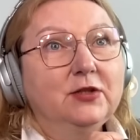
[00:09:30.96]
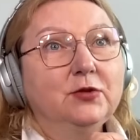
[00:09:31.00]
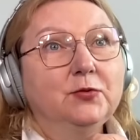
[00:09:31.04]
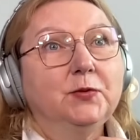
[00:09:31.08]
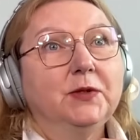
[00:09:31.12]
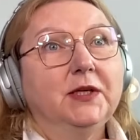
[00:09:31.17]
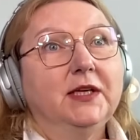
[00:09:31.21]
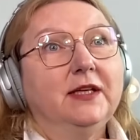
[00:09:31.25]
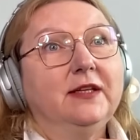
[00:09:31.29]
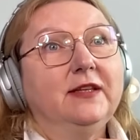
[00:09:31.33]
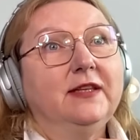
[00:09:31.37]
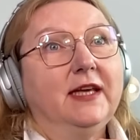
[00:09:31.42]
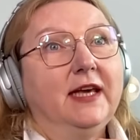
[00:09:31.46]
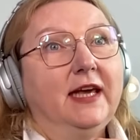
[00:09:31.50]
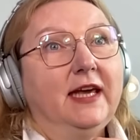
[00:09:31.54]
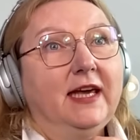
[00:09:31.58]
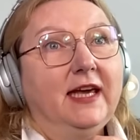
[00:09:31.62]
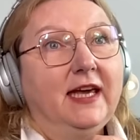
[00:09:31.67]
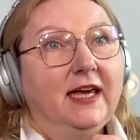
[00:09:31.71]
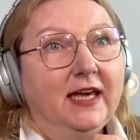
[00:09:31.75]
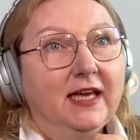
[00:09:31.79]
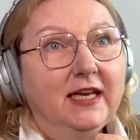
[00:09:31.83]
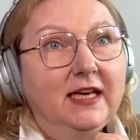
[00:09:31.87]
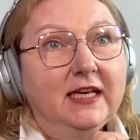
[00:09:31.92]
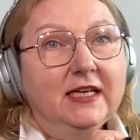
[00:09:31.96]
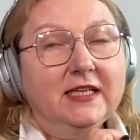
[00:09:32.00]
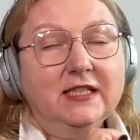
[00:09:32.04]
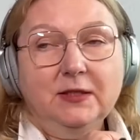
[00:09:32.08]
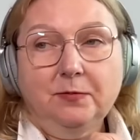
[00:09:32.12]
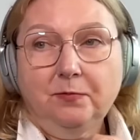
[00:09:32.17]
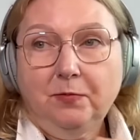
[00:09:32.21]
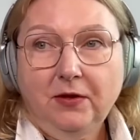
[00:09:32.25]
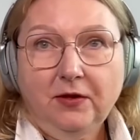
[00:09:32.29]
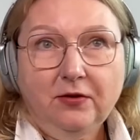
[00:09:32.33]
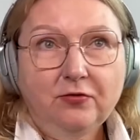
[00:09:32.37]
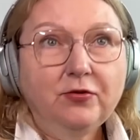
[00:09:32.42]
Where they can
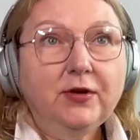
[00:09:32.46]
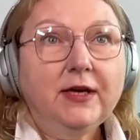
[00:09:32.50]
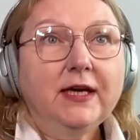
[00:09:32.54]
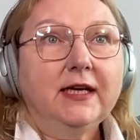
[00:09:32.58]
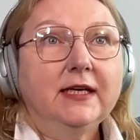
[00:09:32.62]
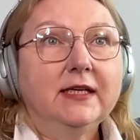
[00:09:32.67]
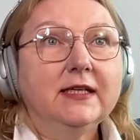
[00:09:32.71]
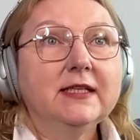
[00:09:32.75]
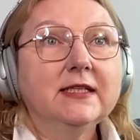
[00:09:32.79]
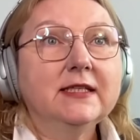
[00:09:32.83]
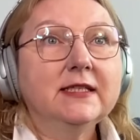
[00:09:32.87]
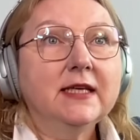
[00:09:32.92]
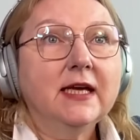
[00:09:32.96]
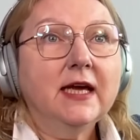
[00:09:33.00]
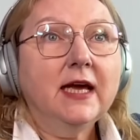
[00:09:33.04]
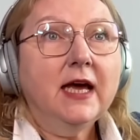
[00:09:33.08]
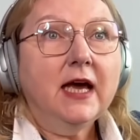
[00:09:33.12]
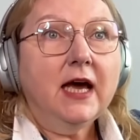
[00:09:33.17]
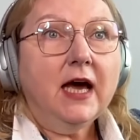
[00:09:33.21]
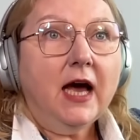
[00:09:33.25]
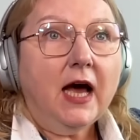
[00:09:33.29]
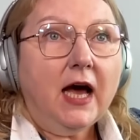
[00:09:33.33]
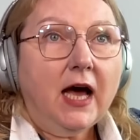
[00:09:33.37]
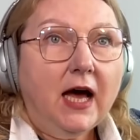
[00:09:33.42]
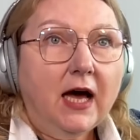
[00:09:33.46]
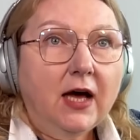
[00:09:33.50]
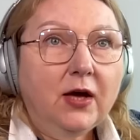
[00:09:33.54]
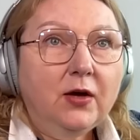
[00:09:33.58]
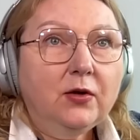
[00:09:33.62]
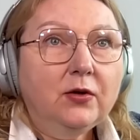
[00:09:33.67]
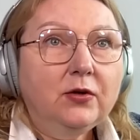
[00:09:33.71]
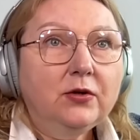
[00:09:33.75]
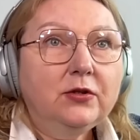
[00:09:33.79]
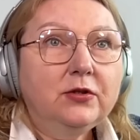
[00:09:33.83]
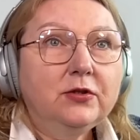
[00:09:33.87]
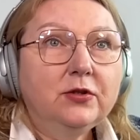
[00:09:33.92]
experience
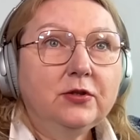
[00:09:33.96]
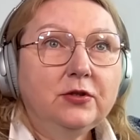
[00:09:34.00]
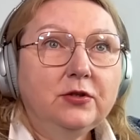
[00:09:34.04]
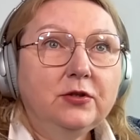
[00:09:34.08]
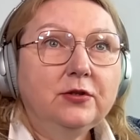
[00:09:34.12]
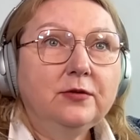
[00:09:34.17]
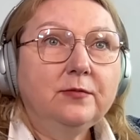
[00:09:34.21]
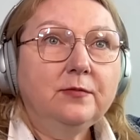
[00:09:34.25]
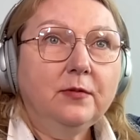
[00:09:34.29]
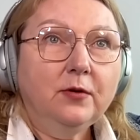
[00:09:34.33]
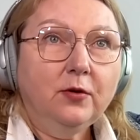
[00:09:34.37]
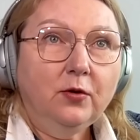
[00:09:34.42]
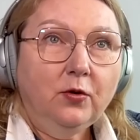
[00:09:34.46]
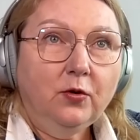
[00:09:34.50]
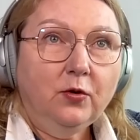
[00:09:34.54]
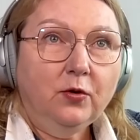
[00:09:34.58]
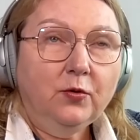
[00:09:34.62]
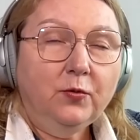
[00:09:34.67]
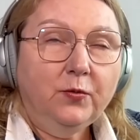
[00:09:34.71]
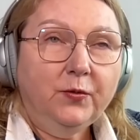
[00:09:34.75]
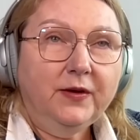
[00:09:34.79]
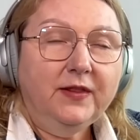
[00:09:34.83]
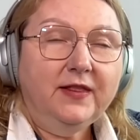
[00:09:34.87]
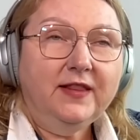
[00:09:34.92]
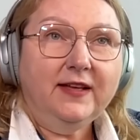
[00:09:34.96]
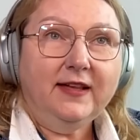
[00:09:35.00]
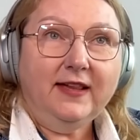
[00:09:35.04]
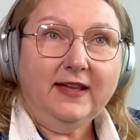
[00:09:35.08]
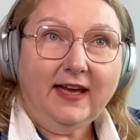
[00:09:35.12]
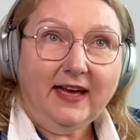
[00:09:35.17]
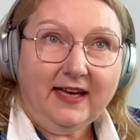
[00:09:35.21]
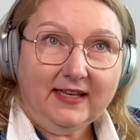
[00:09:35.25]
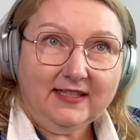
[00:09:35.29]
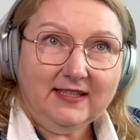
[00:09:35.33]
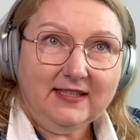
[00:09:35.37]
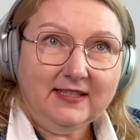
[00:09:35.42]
how to do more with the
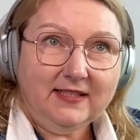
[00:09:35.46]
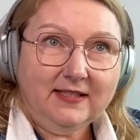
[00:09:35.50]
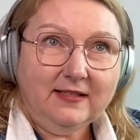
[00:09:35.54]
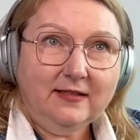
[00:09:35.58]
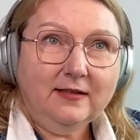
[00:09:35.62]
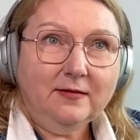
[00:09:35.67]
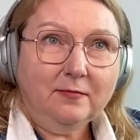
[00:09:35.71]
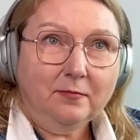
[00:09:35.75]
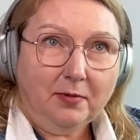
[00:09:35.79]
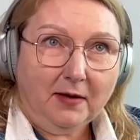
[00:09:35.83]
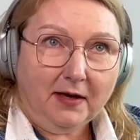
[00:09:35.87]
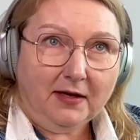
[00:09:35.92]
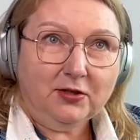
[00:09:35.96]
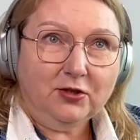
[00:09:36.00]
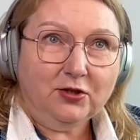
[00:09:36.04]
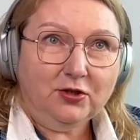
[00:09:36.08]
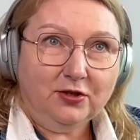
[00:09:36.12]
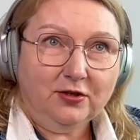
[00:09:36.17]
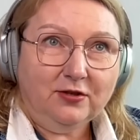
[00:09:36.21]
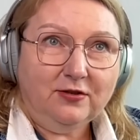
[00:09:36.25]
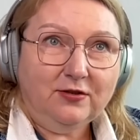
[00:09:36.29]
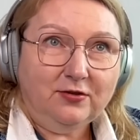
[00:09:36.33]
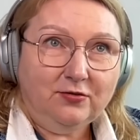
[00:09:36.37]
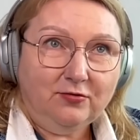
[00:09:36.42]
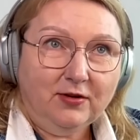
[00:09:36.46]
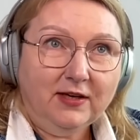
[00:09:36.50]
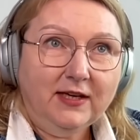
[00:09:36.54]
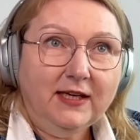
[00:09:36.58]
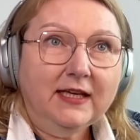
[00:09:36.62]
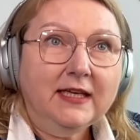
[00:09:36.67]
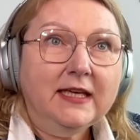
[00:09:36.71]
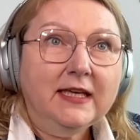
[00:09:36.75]
less budget, right?